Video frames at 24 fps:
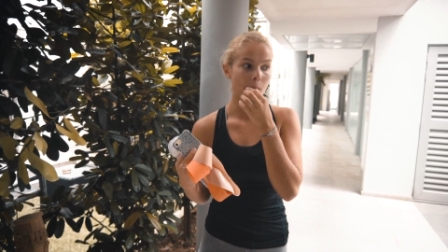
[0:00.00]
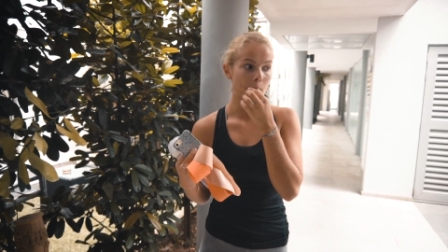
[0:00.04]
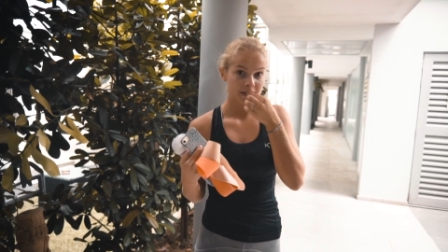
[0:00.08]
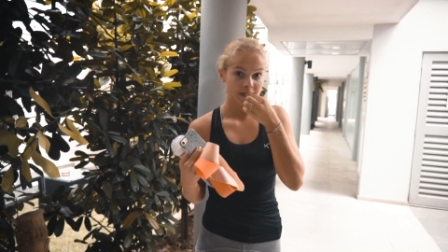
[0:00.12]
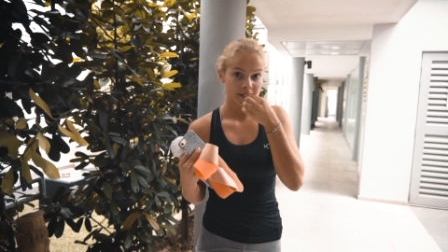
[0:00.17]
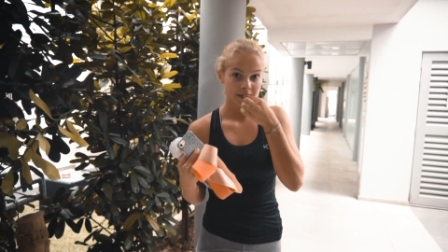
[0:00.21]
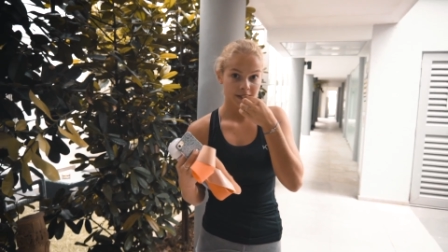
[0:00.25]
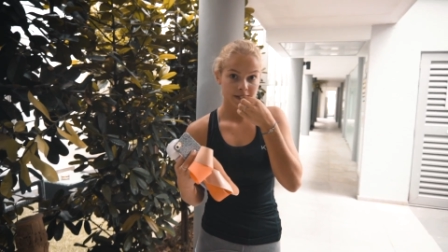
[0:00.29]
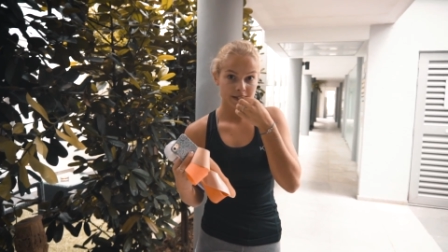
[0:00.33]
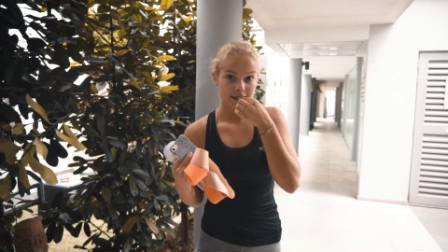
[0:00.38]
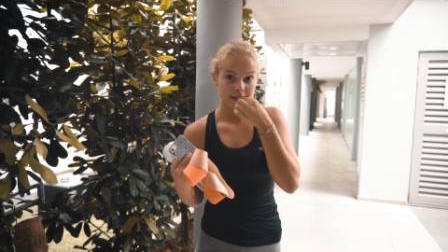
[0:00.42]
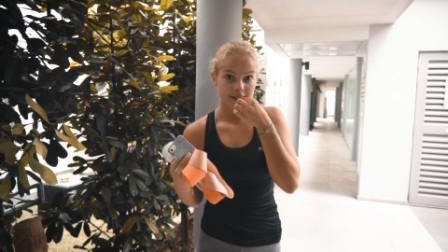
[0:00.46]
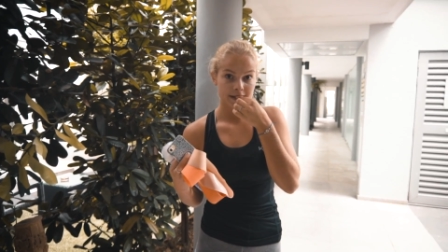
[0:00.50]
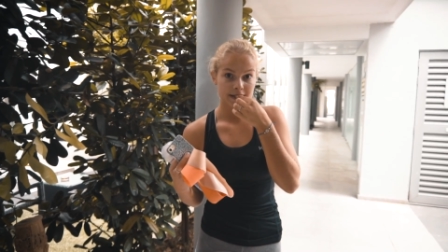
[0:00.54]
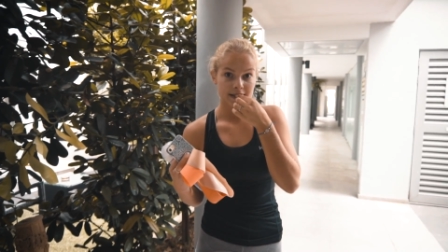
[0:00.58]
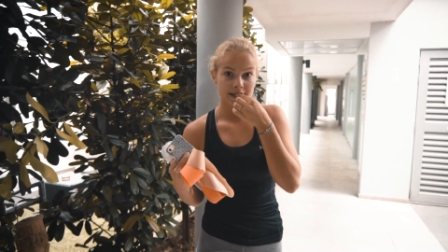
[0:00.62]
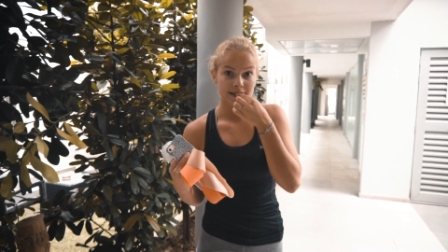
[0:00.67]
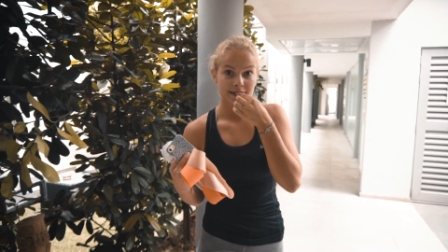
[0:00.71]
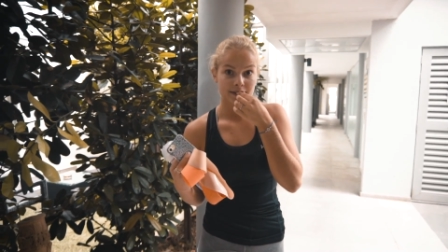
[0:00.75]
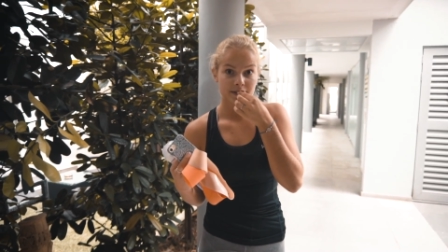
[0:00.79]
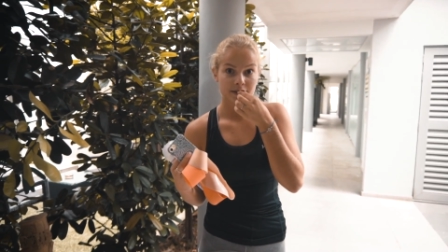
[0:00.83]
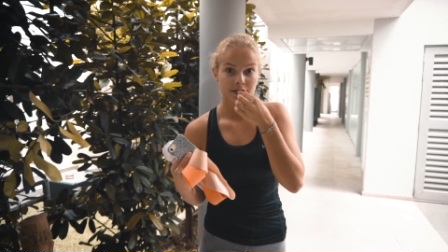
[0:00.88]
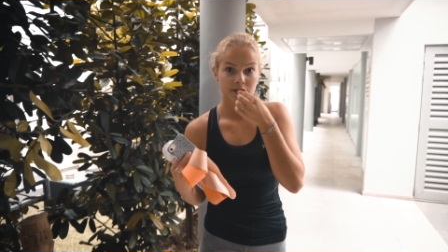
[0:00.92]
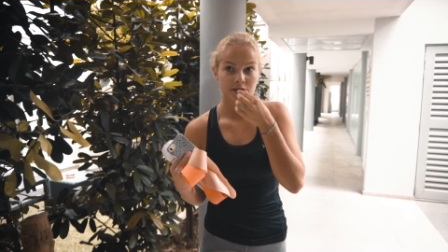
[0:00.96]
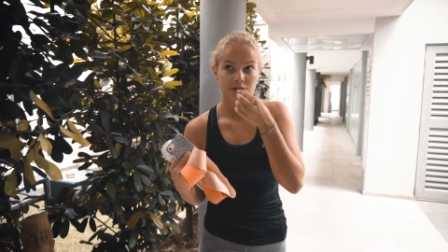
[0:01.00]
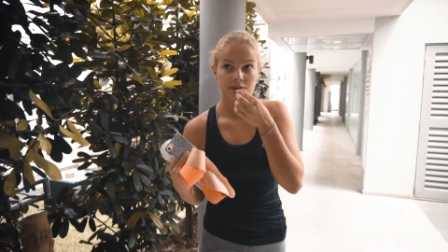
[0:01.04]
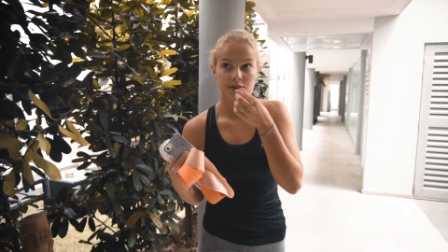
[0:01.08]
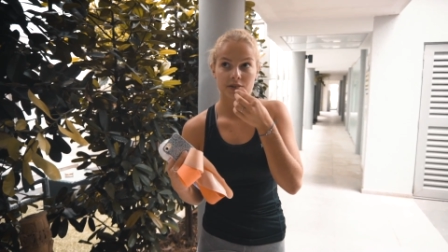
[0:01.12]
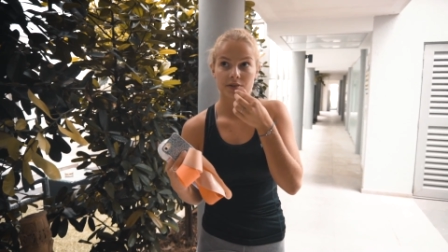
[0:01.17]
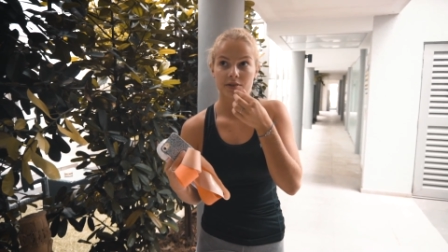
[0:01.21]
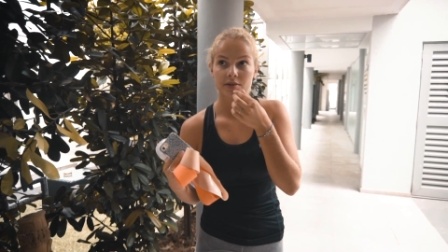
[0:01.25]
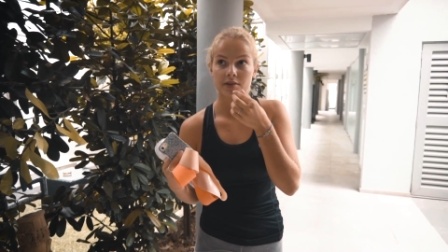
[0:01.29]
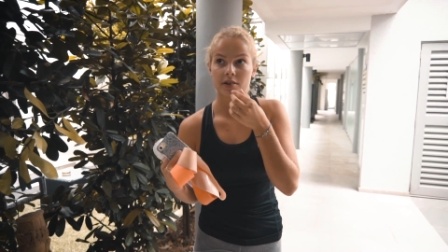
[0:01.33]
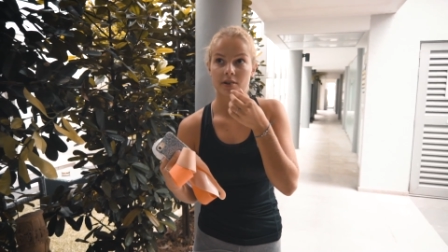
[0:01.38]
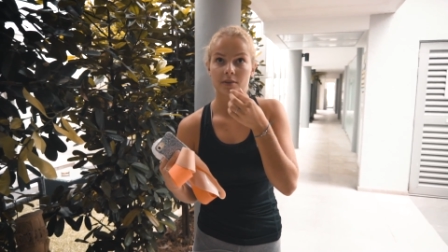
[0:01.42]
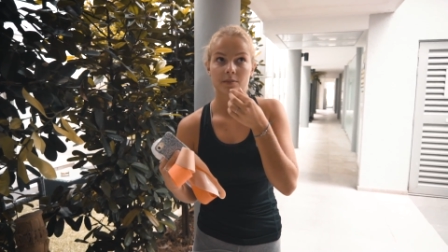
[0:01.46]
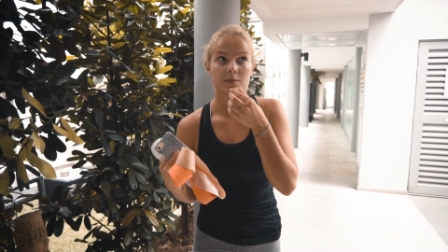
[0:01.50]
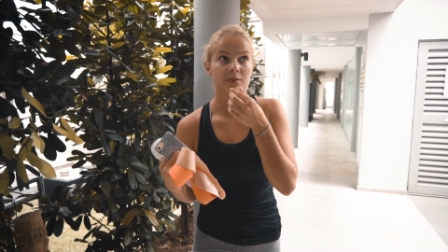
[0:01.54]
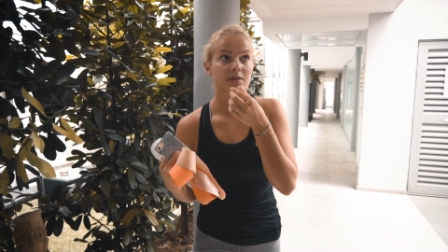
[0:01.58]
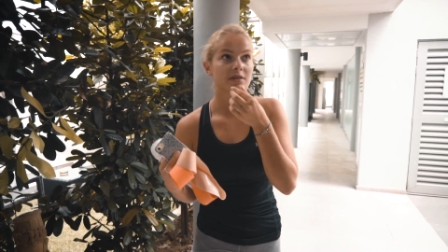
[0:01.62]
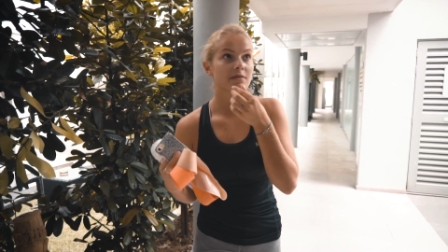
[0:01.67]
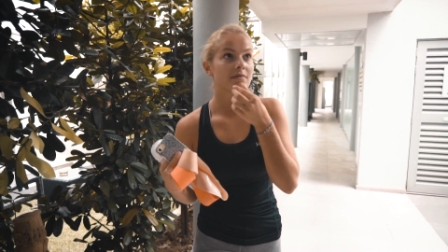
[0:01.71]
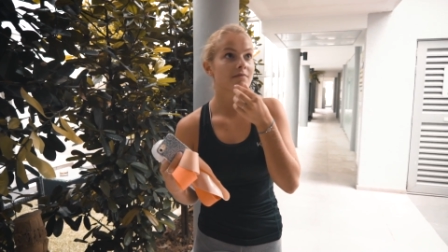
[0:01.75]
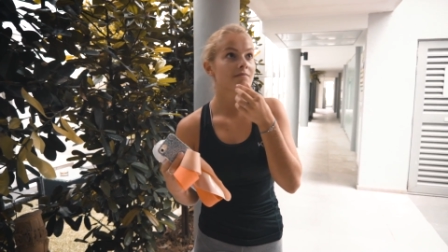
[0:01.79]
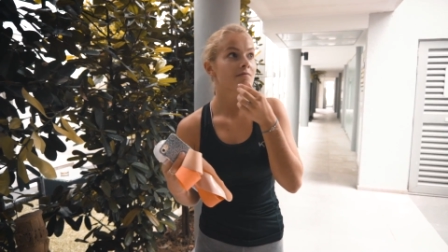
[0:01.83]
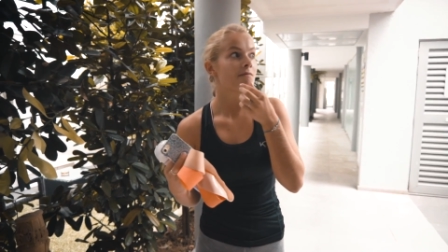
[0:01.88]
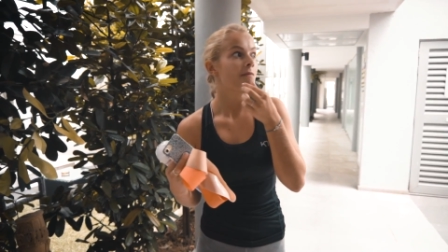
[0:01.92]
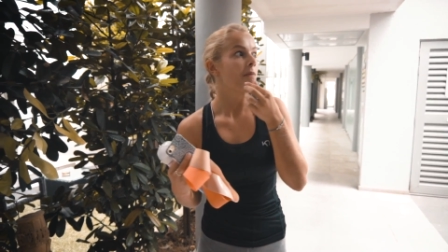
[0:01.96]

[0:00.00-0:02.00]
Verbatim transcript: we're not allowed to chew gums.